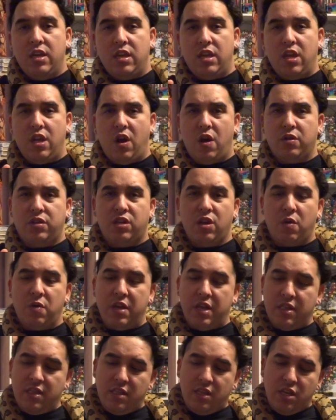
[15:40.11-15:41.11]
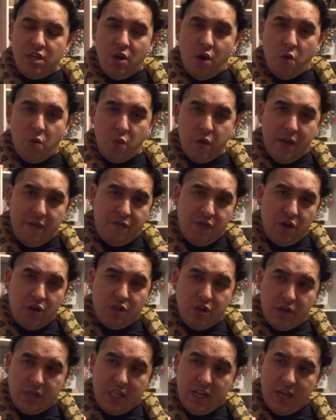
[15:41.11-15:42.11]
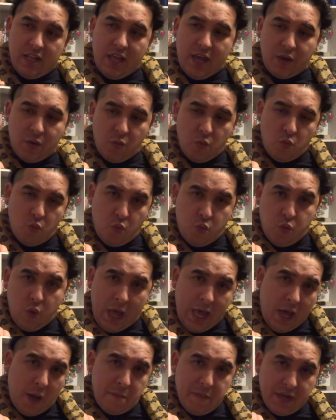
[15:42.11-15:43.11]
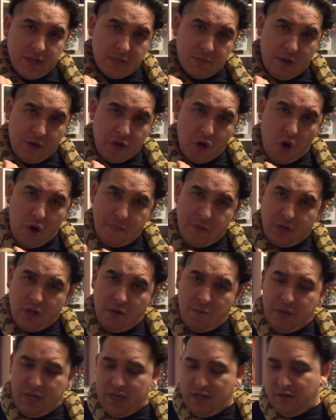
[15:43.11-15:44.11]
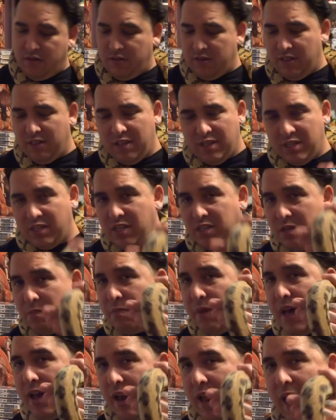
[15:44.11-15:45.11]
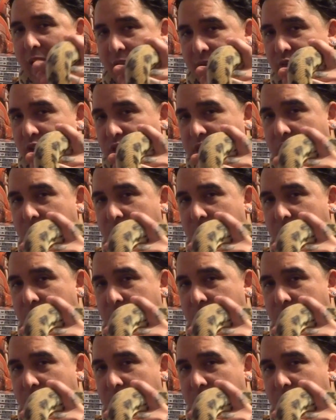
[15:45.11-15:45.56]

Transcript: So if you're looking at like how big is my carpet going to be, this is about average.